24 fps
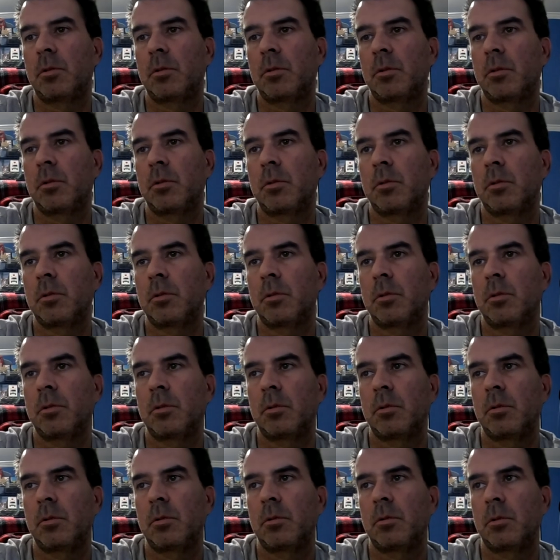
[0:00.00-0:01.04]

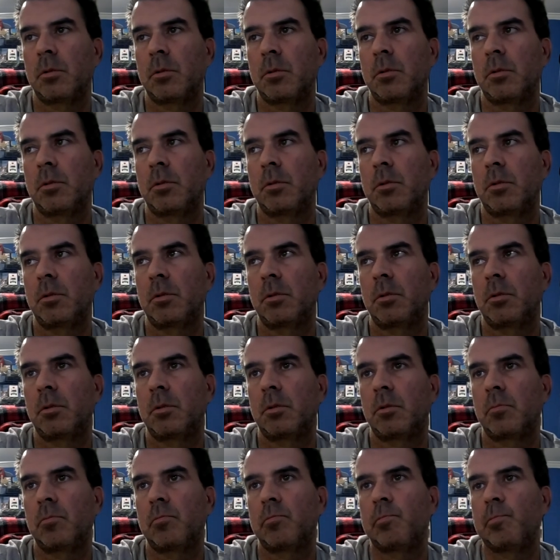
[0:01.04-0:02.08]

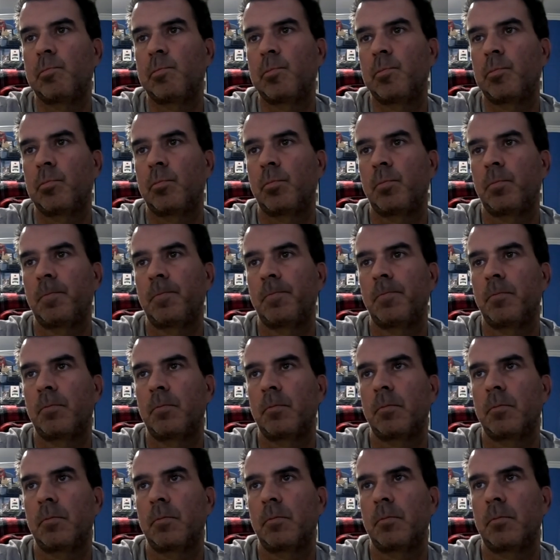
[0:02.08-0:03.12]

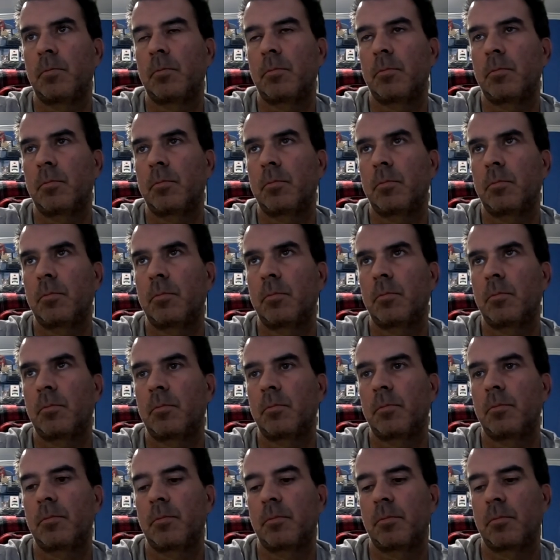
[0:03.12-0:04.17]

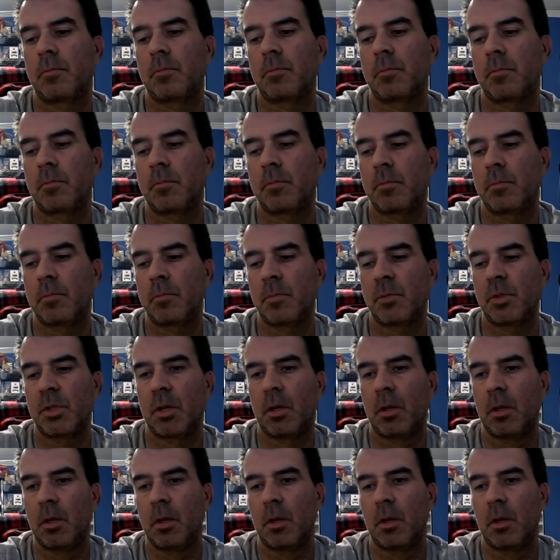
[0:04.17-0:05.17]
The person shown says nothing.